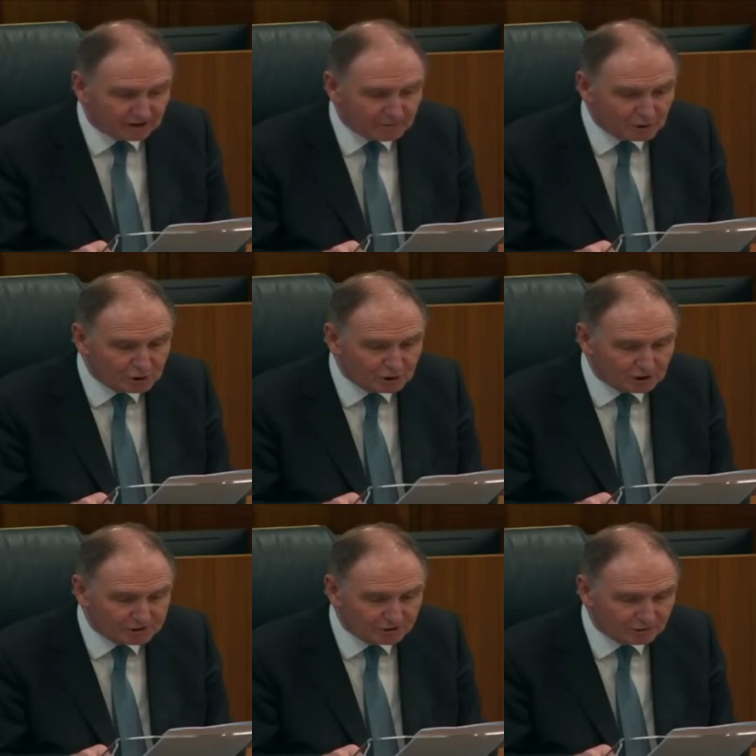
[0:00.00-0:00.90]
lying
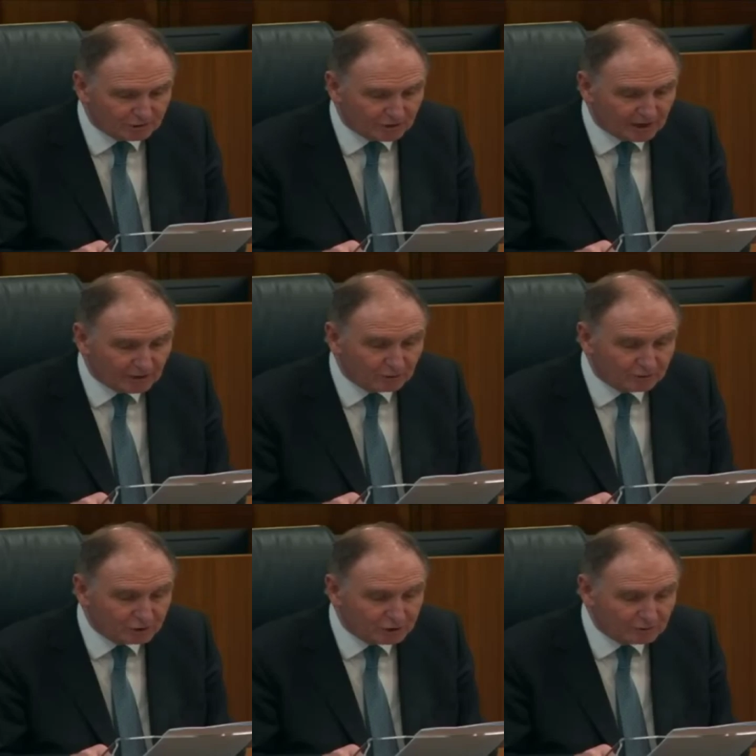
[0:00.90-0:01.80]
motionless on the ground
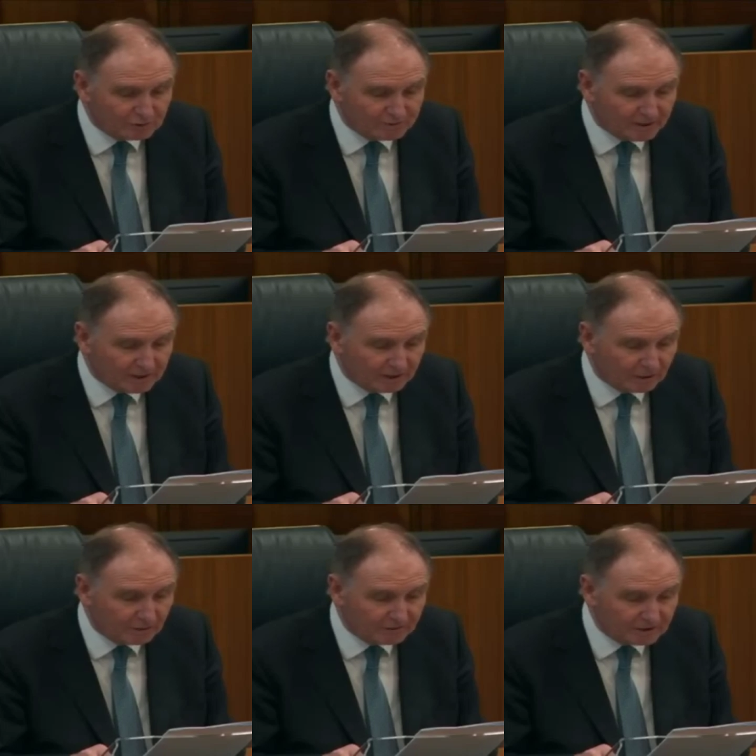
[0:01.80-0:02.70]
with Jones
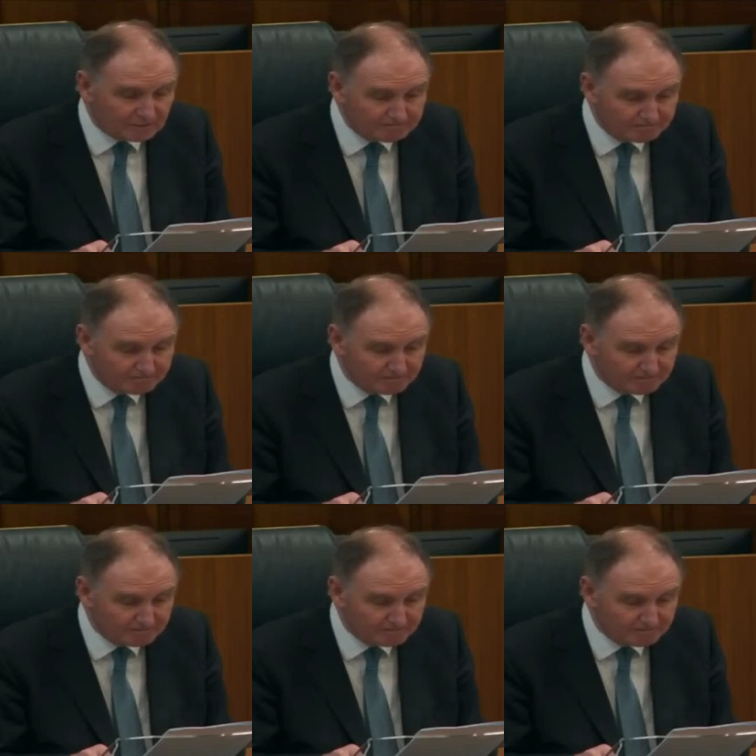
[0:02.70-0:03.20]
bending over him.